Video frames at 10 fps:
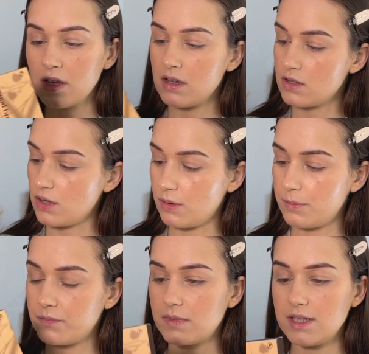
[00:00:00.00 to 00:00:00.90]
So
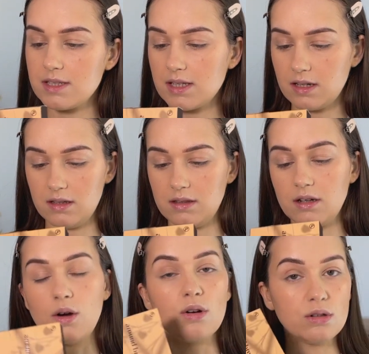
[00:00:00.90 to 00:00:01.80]
the
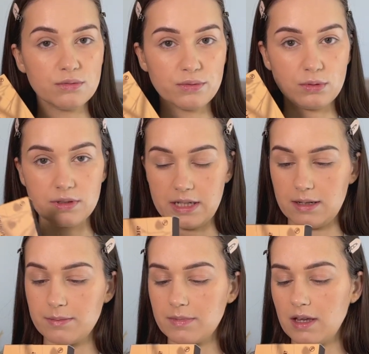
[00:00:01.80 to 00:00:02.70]
whole full name